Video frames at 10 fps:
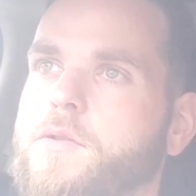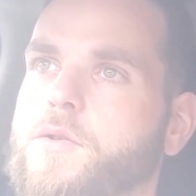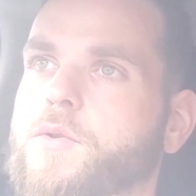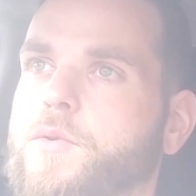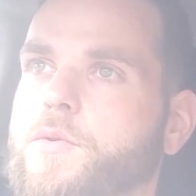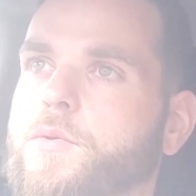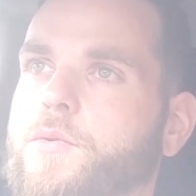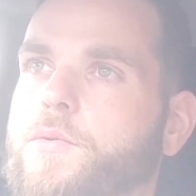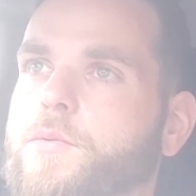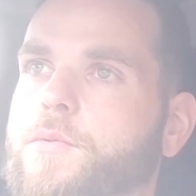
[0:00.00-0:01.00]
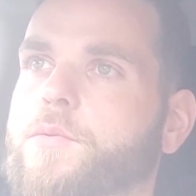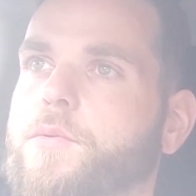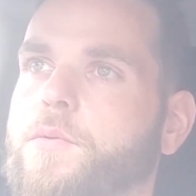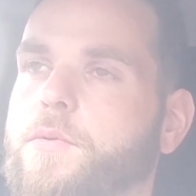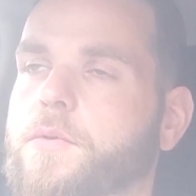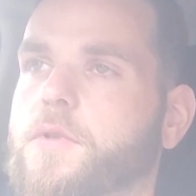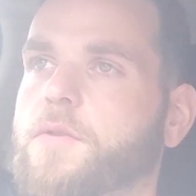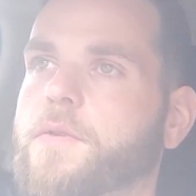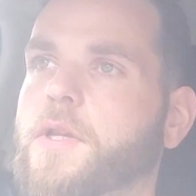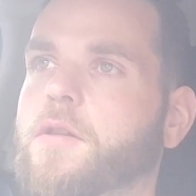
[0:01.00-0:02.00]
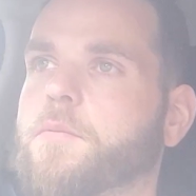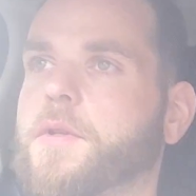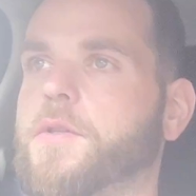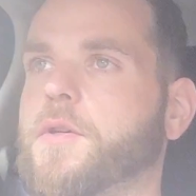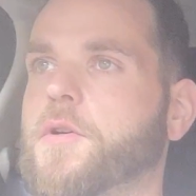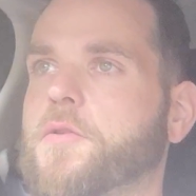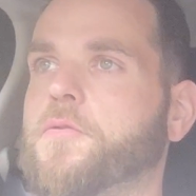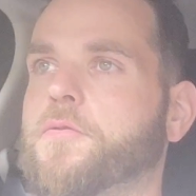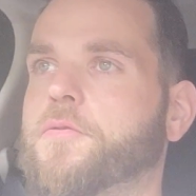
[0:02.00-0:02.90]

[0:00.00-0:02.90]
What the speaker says: to the development of